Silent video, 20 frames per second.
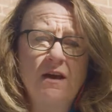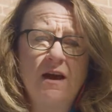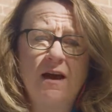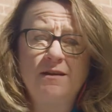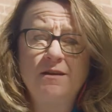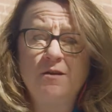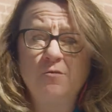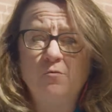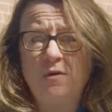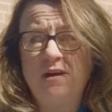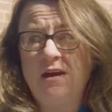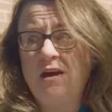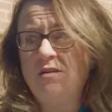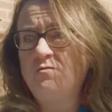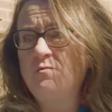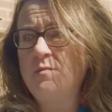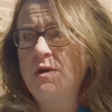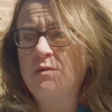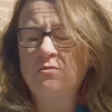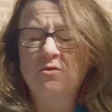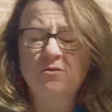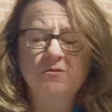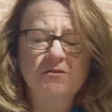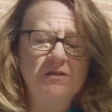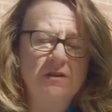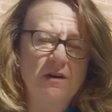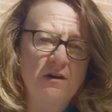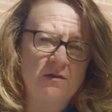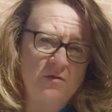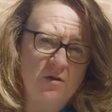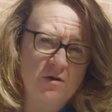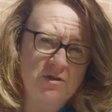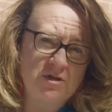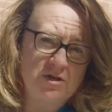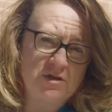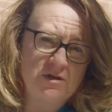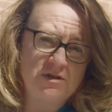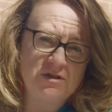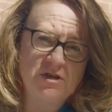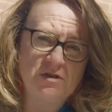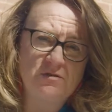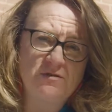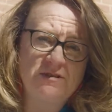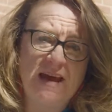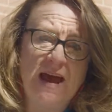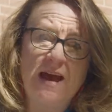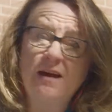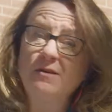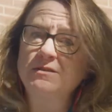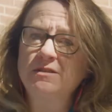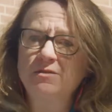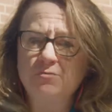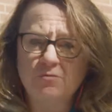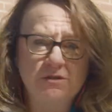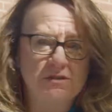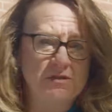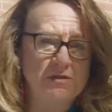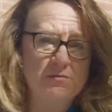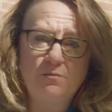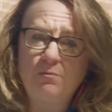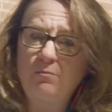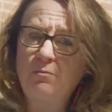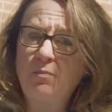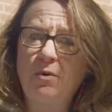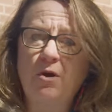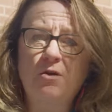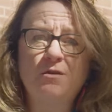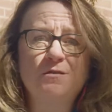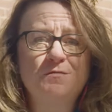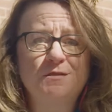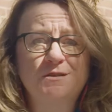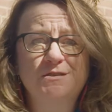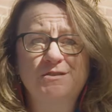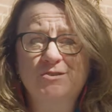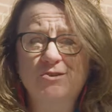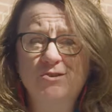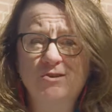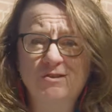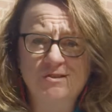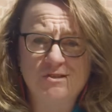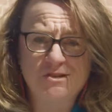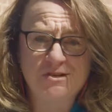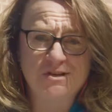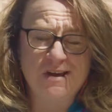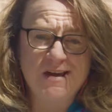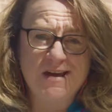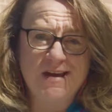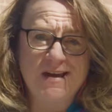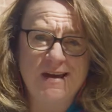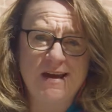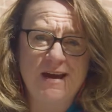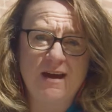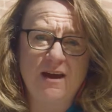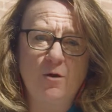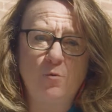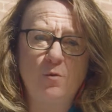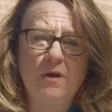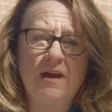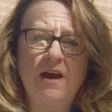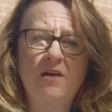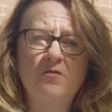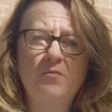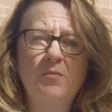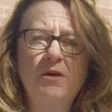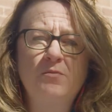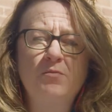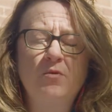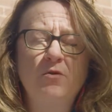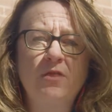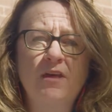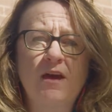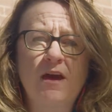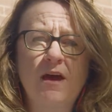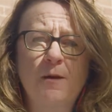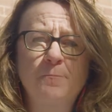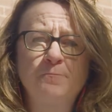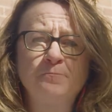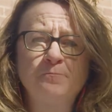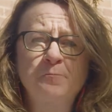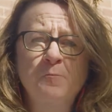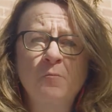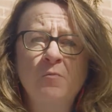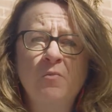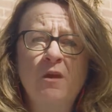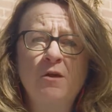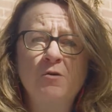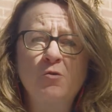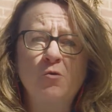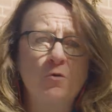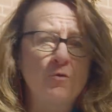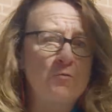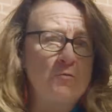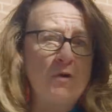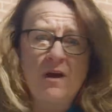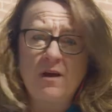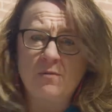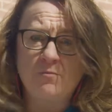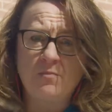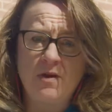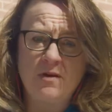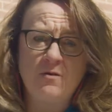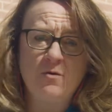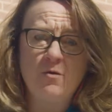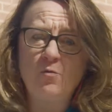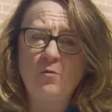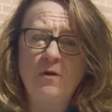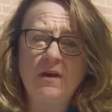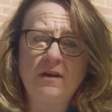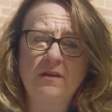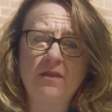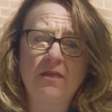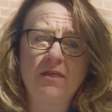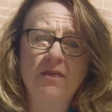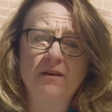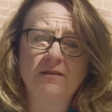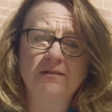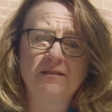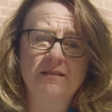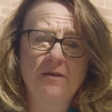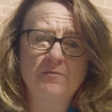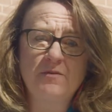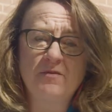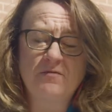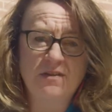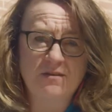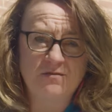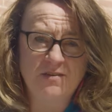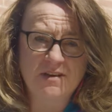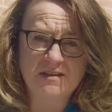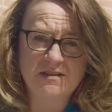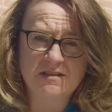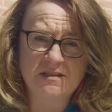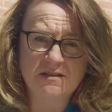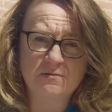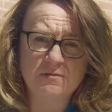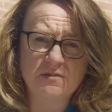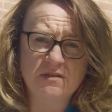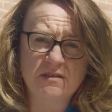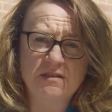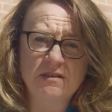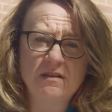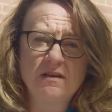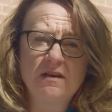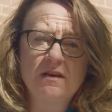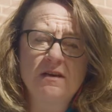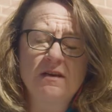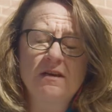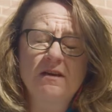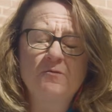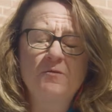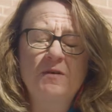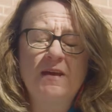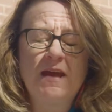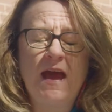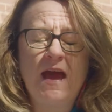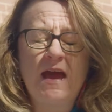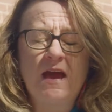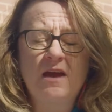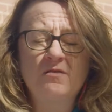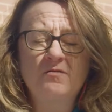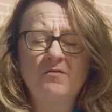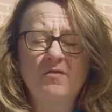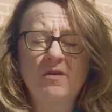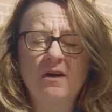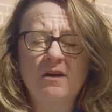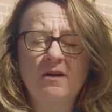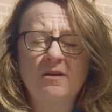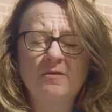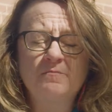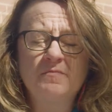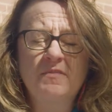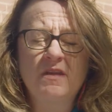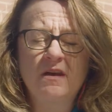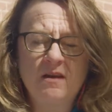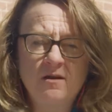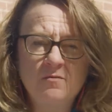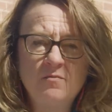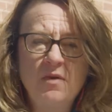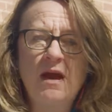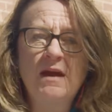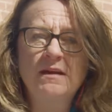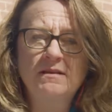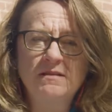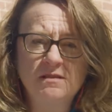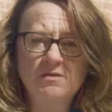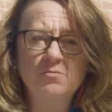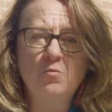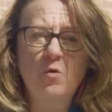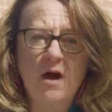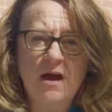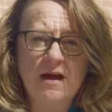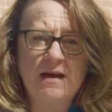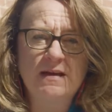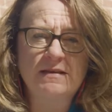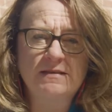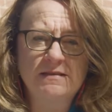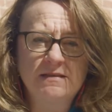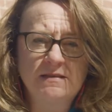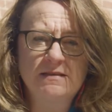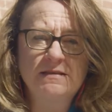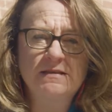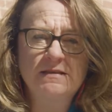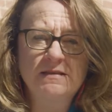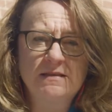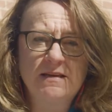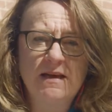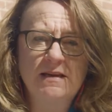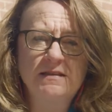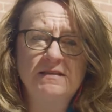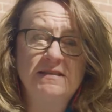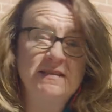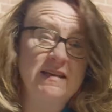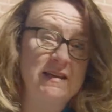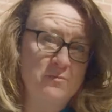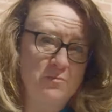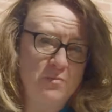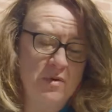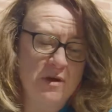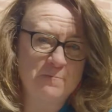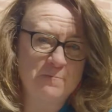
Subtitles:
I know we have members of our church whose house was part of the search. We have people that grew up with some of the victims. We have, the impact is wide and deep.